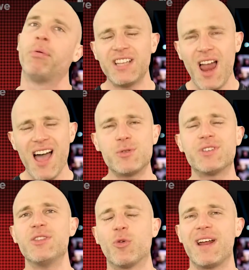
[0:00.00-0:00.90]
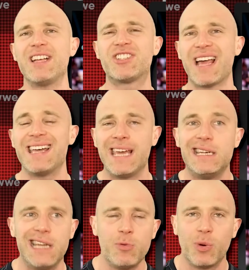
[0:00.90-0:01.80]
Because Elias was in the ring saying
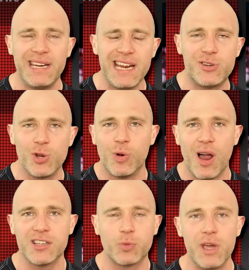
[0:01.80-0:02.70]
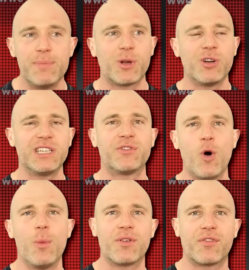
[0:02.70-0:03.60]
he did what he did do last week because his
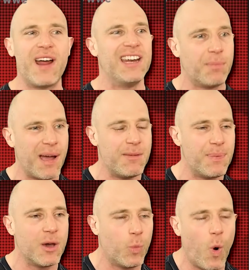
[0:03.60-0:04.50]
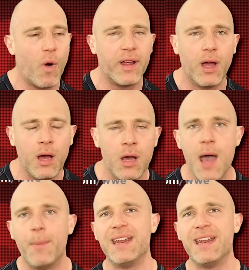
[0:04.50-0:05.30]
former friend may be a warrior,